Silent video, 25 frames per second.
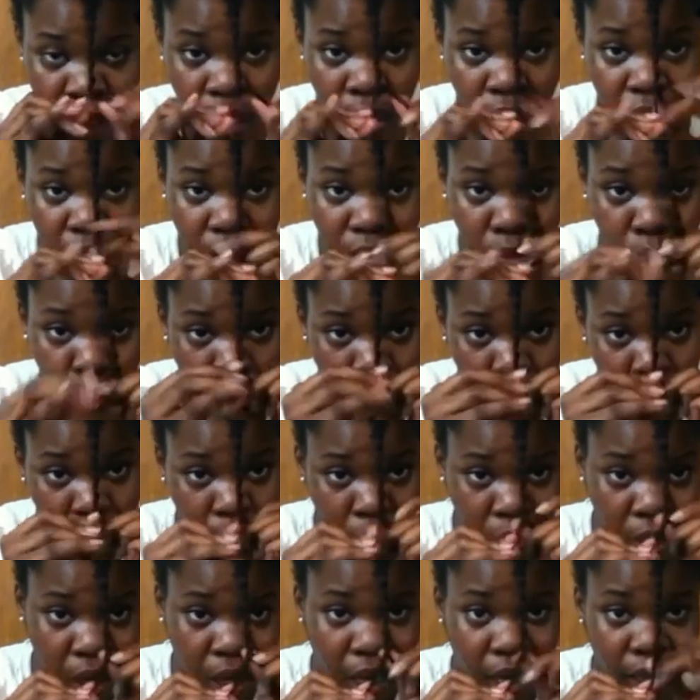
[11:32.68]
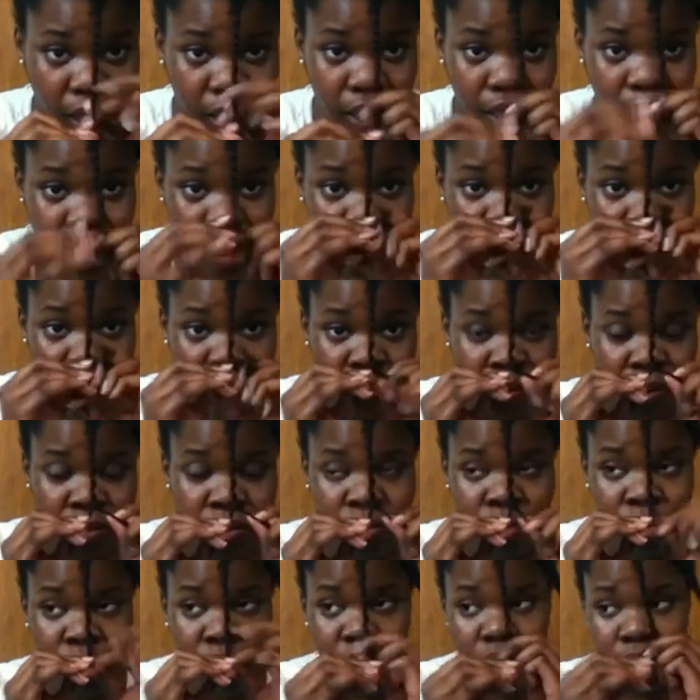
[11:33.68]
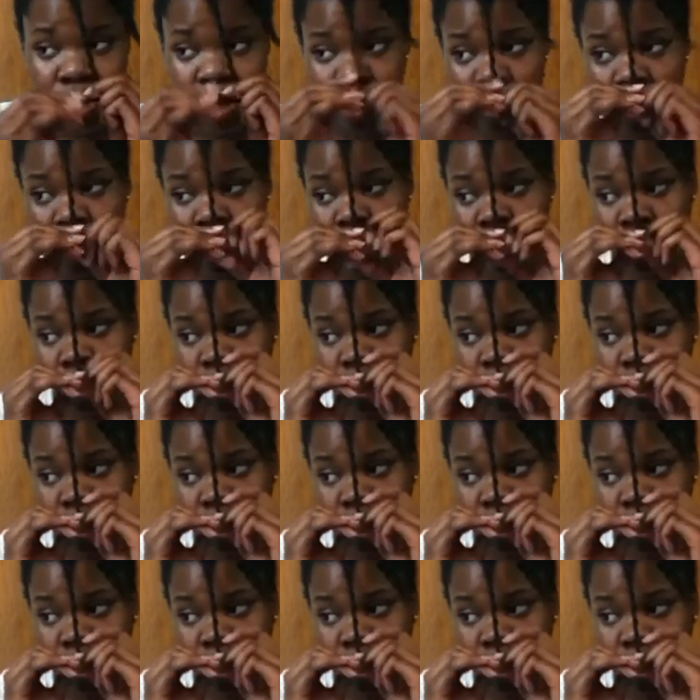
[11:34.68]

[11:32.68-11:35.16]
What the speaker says: That's one way to keep I